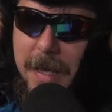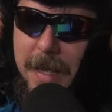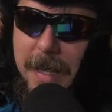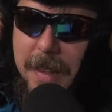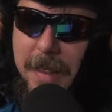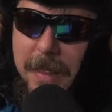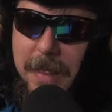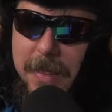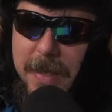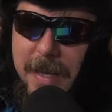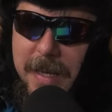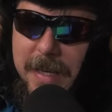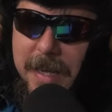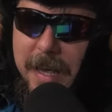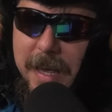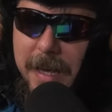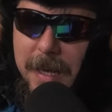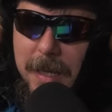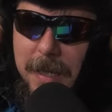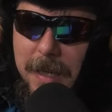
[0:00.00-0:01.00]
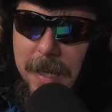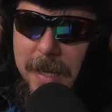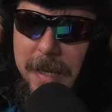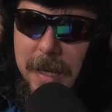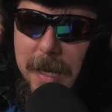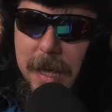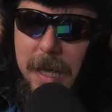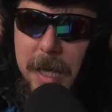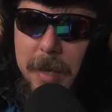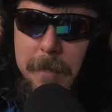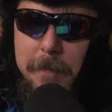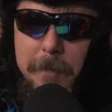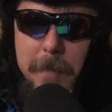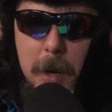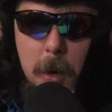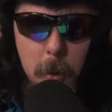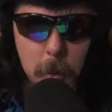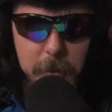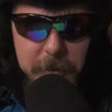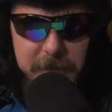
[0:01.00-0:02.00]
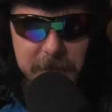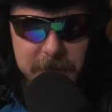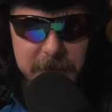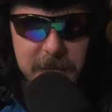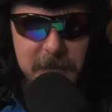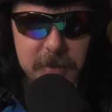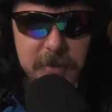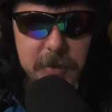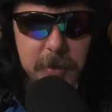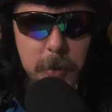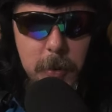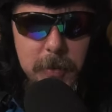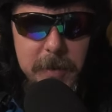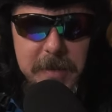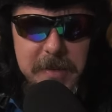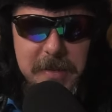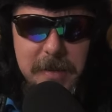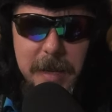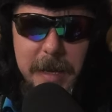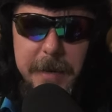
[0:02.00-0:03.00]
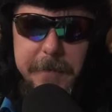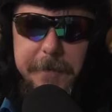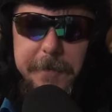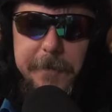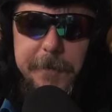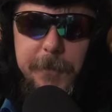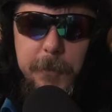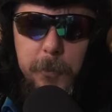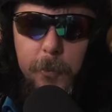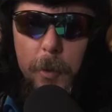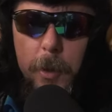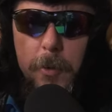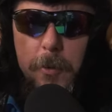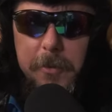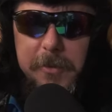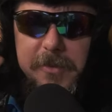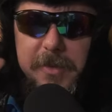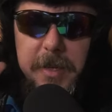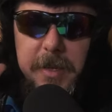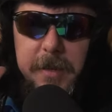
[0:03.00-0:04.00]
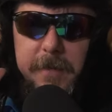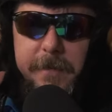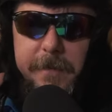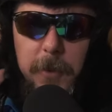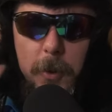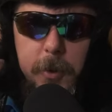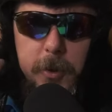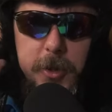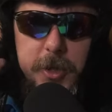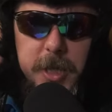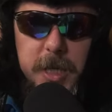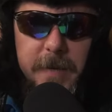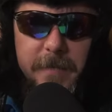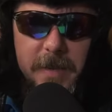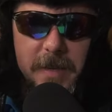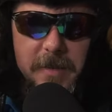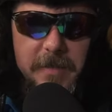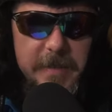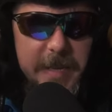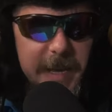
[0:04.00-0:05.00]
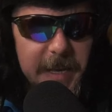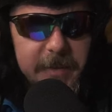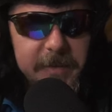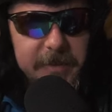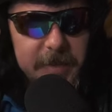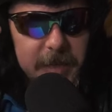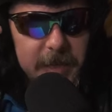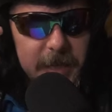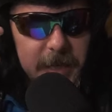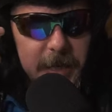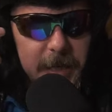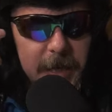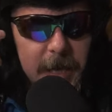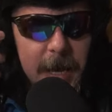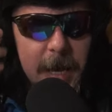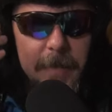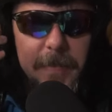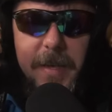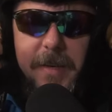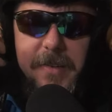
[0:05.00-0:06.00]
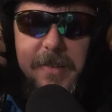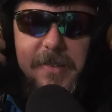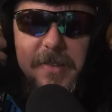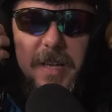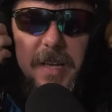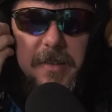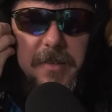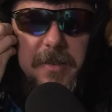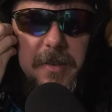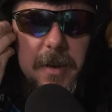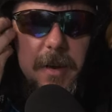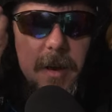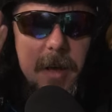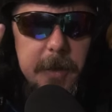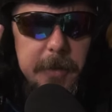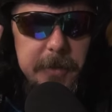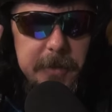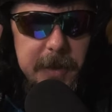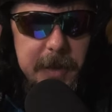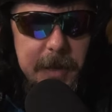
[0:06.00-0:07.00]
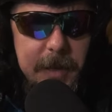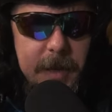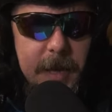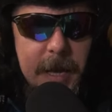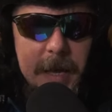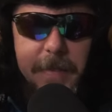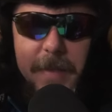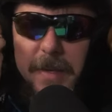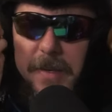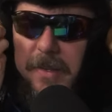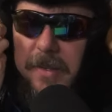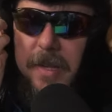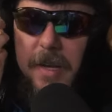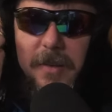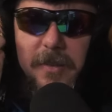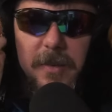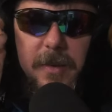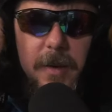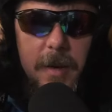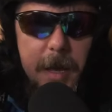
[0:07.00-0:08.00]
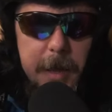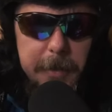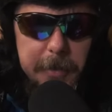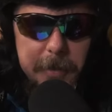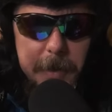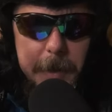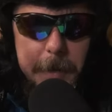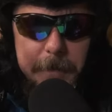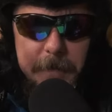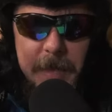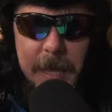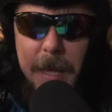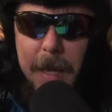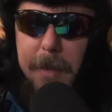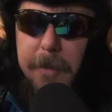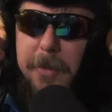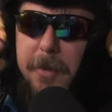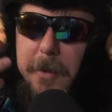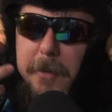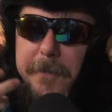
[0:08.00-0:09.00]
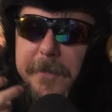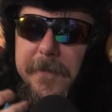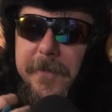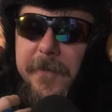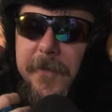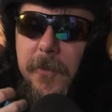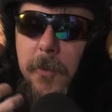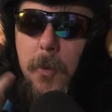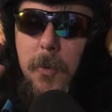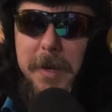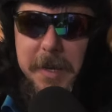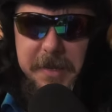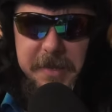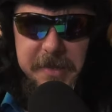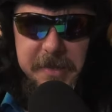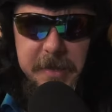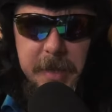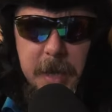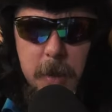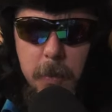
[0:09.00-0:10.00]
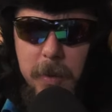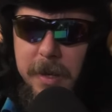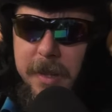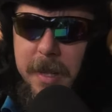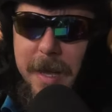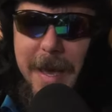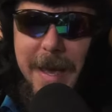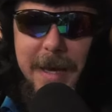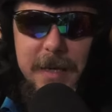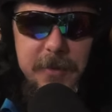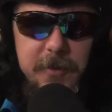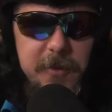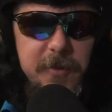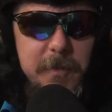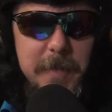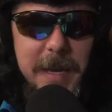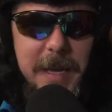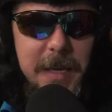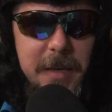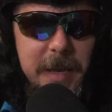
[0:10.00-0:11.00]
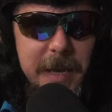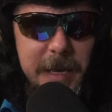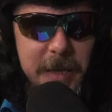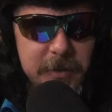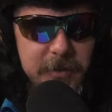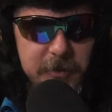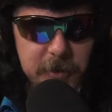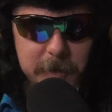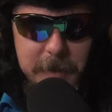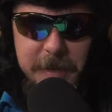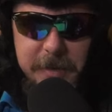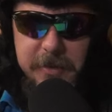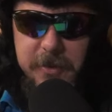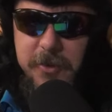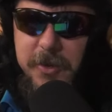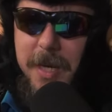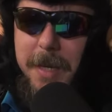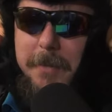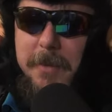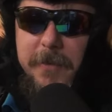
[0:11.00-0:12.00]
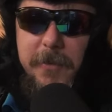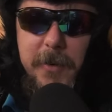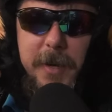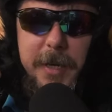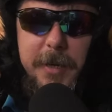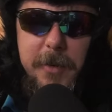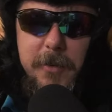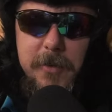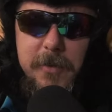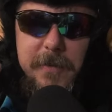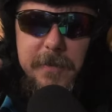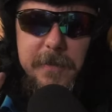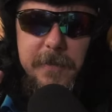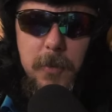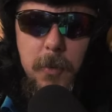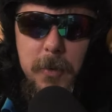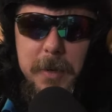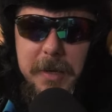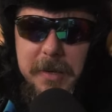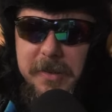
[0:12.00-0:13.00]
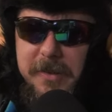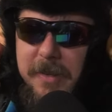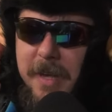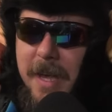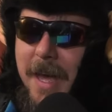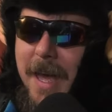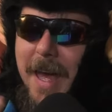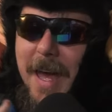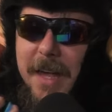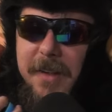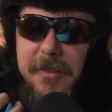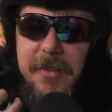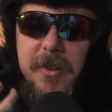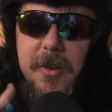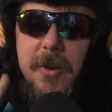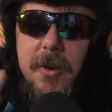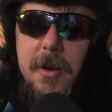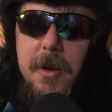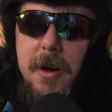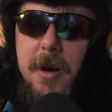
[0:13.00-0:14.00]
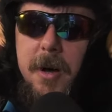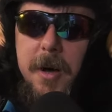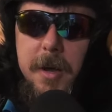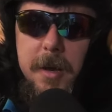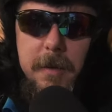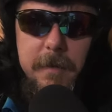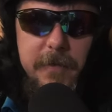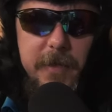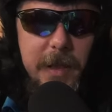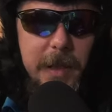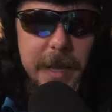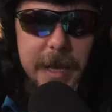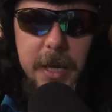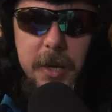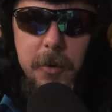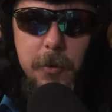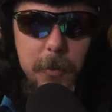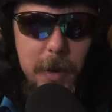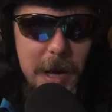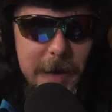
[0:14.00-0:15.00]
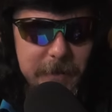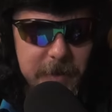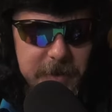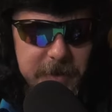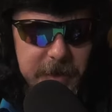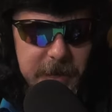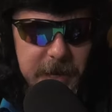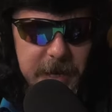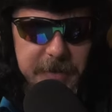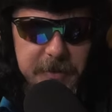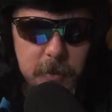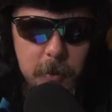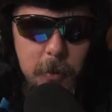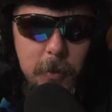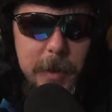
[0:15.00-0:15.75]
They can't emote. They do this frozen version of intensity that says nothing, that does nothing. Their voice, one of the actor's main instruments, James Franco's voice has none of the gravitas or